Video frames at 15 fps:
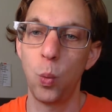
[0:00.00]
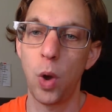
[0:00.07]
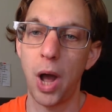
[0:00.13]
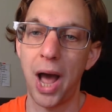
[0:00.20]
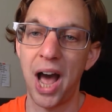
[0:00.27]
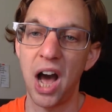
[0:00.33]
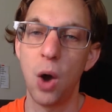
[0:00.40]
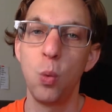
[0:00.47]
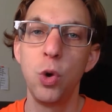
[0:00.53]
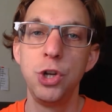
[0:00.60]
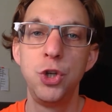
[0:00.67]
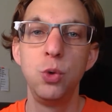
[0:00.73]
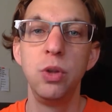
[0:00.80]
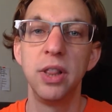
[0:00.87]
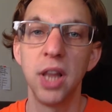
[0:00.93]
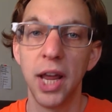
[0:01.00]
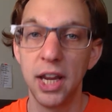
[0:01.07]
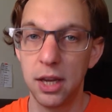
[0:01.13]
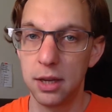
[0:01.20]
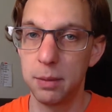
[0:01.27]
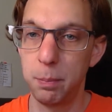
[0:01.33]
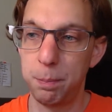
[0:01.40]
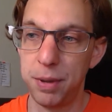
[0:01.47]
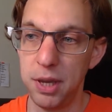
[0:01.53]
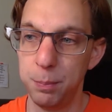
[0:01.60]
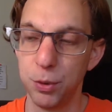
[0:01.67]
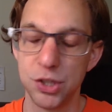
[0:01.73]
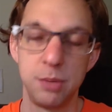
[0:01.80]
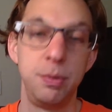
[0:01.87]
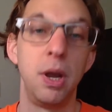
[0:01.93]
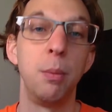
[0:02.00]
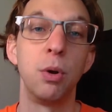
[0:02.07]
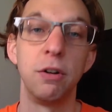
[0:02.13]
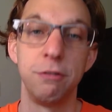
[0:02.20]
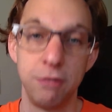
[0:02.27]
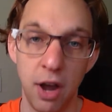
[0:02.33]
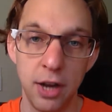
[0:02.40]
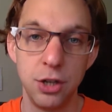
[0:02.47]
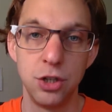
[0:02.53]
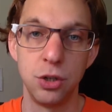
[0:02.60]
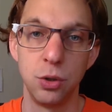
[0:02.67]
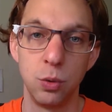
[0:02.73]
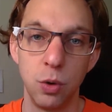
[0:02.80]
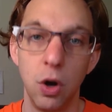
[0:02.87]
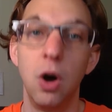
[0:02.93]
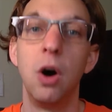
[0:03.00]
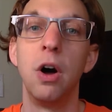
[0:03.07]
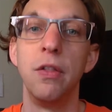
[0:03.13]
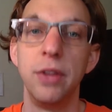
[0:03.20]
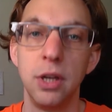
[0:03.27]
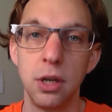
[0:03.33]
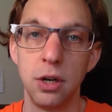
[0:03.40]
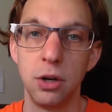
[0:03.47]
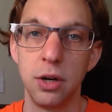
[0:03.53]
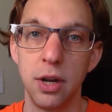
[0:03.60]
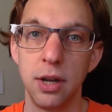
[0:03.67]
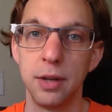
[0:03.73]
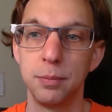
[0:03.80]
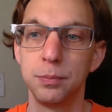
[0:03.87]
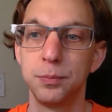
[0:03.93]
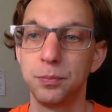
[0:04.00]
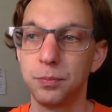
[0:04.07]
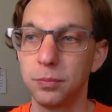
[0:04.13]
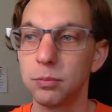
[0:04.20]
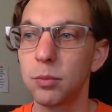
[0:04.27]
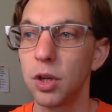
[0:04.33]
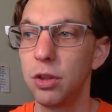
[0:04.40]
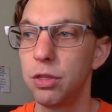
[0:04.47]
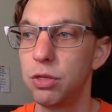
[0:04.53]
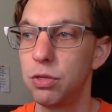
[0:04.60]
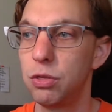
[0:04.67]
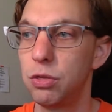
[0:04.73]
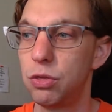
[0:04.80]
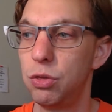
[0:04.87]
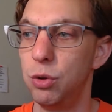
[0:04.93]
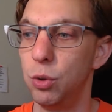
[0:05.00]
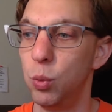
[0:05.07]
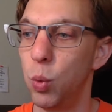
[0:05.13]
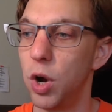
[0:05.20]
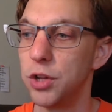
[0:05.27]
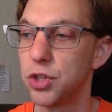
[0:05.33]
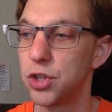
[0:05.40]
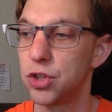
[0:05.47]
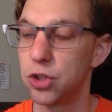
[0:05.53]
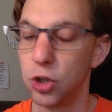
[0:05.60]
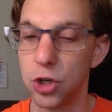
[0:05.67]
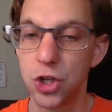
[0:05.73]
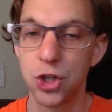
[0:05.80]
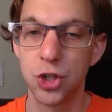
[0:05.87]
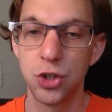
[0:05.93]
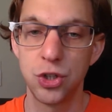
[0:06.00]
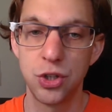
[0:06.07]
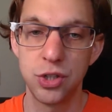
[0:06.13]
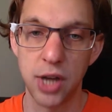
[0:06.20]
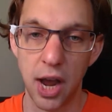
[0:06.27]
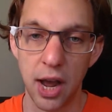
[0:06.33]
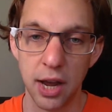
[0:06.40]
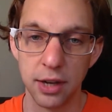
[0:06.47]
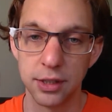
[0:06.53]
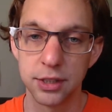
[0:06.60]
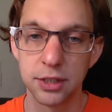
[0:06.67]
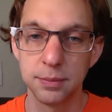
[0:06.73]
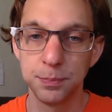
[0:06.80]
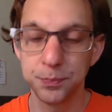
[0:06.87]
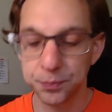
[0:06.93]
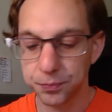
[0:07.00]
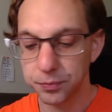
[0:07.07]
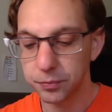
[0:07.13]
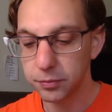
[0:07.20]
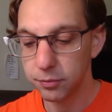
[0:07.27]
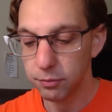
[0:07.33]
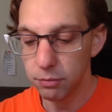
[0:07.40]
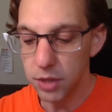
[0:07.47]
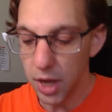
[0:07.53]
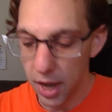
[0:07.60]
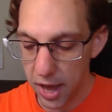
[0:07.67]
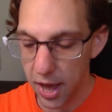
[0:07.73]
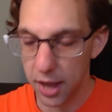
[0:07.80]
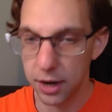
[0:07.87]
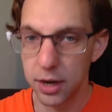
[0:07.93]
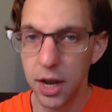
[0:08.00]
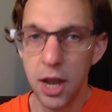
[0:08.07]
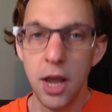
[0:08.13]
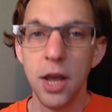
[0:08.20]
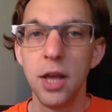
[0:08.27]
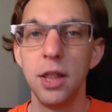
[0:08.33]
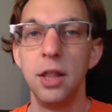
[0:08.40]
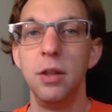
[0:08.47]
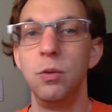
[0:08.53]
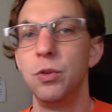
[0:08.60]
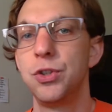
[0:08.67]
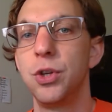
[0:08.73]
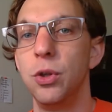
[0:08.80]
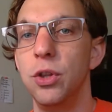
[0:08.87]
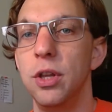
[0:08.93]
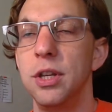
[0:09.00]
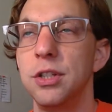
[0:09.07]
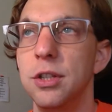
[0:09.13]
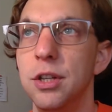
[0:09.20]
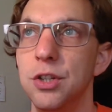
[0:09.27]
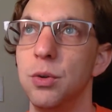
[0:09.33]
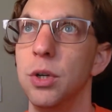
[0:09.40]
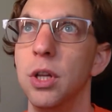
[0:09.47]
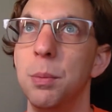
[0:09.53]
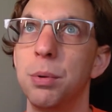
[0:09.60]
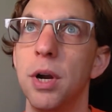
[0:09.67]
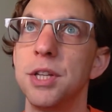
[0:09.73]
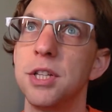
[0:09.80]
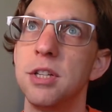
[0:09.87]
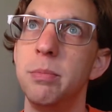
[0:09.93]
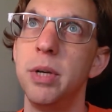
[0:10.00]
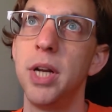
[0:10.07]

how would you like people to be able to find you on the internet? Through what search tags? And so that this really presses me